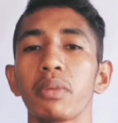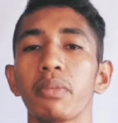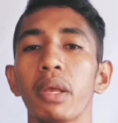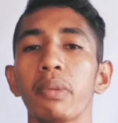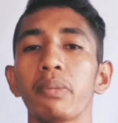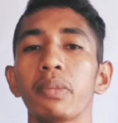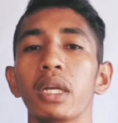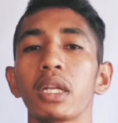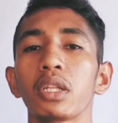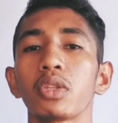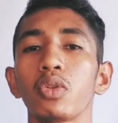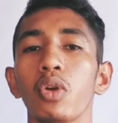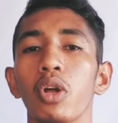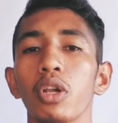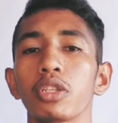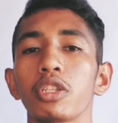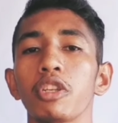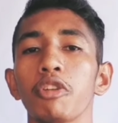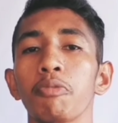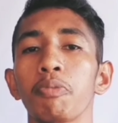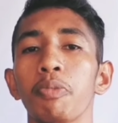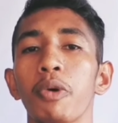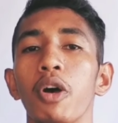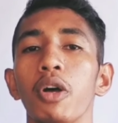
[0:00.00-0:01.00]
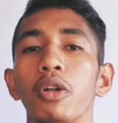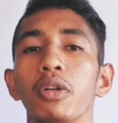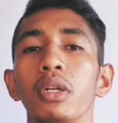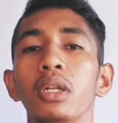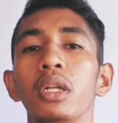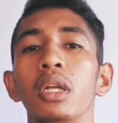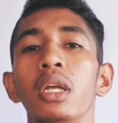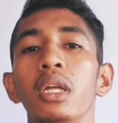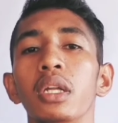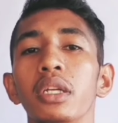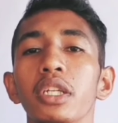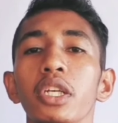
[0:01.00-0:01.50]
remember to also put
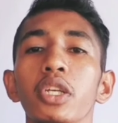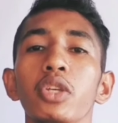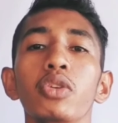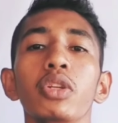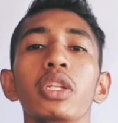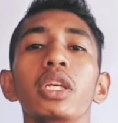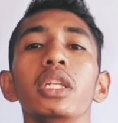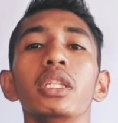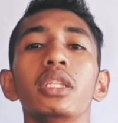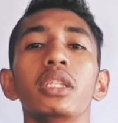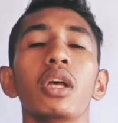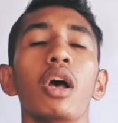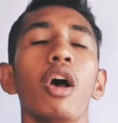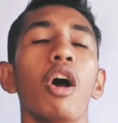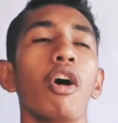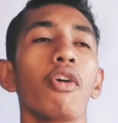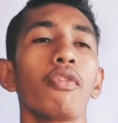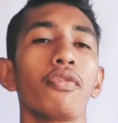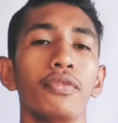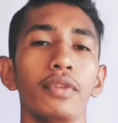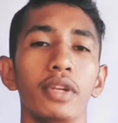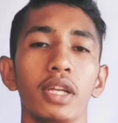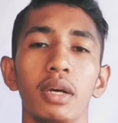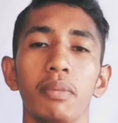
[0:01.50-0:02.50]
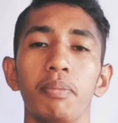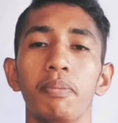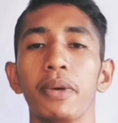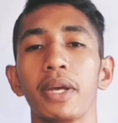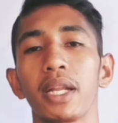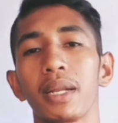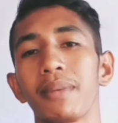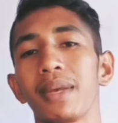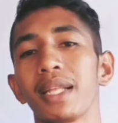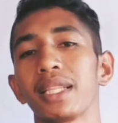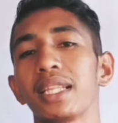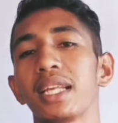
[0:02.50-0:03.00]
the unit of the
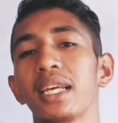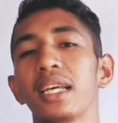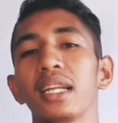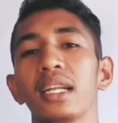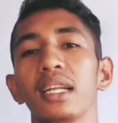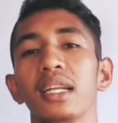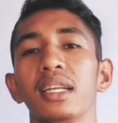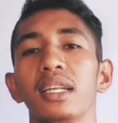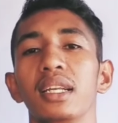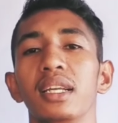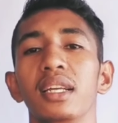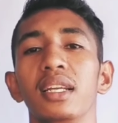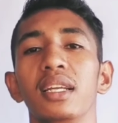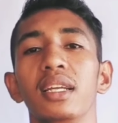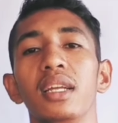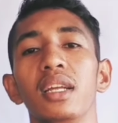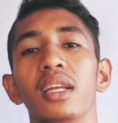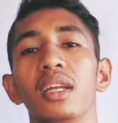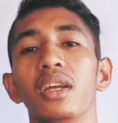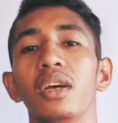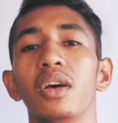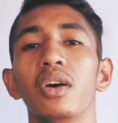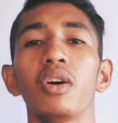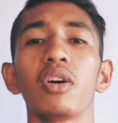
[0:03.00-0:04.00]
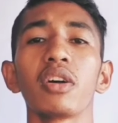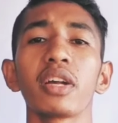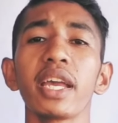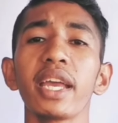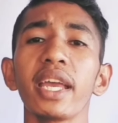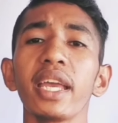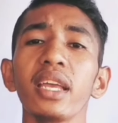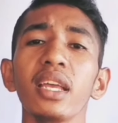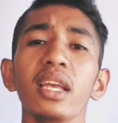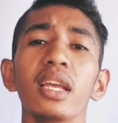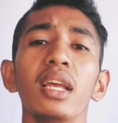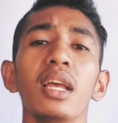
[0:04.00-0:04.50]
perimeter.
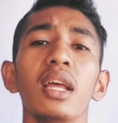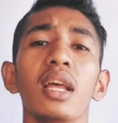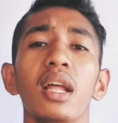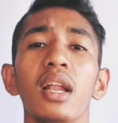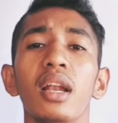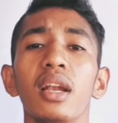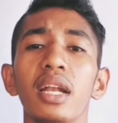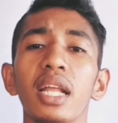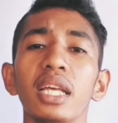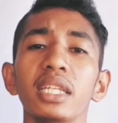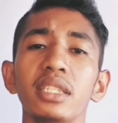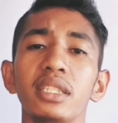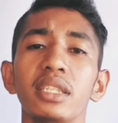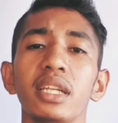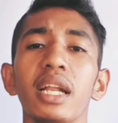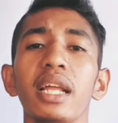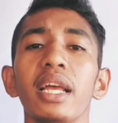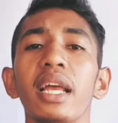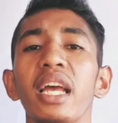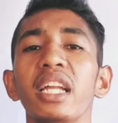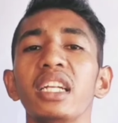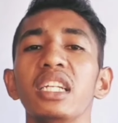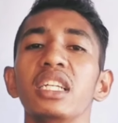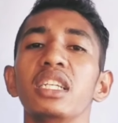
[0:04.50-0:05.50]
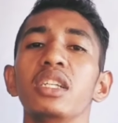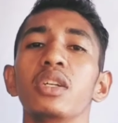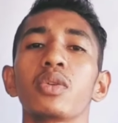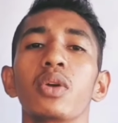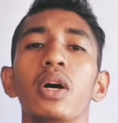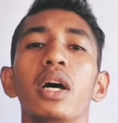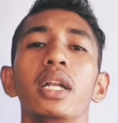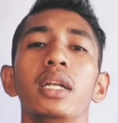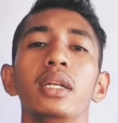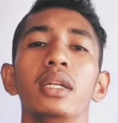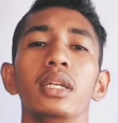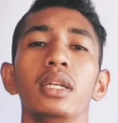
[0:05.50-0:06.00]
Okay, let's try another
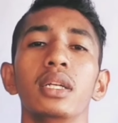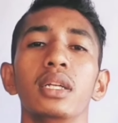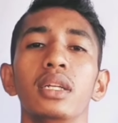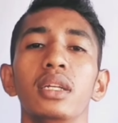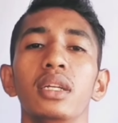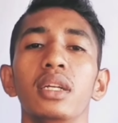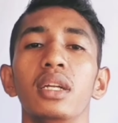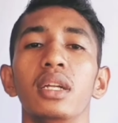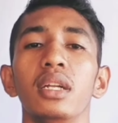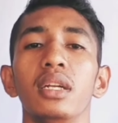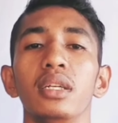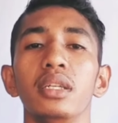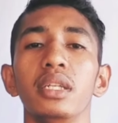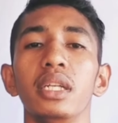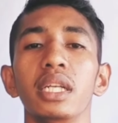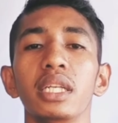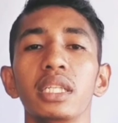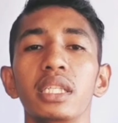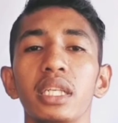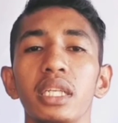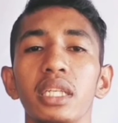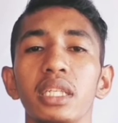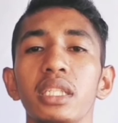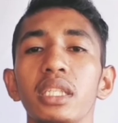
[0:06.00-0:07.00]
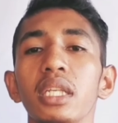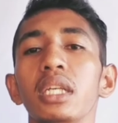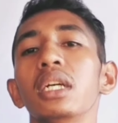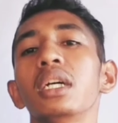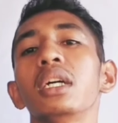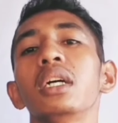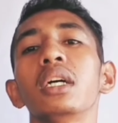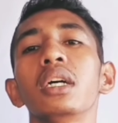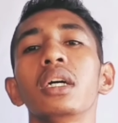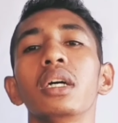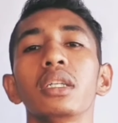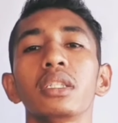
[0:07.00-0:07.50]
one. This is
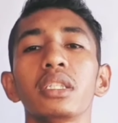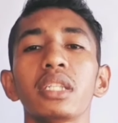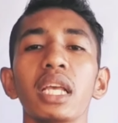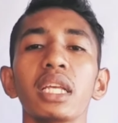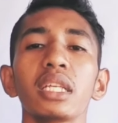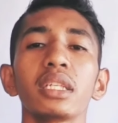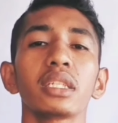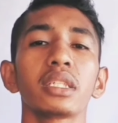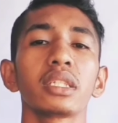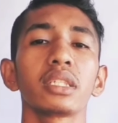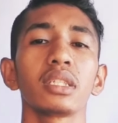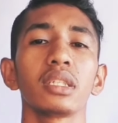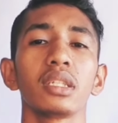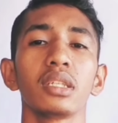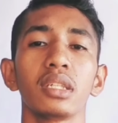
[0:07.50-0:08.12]
a 6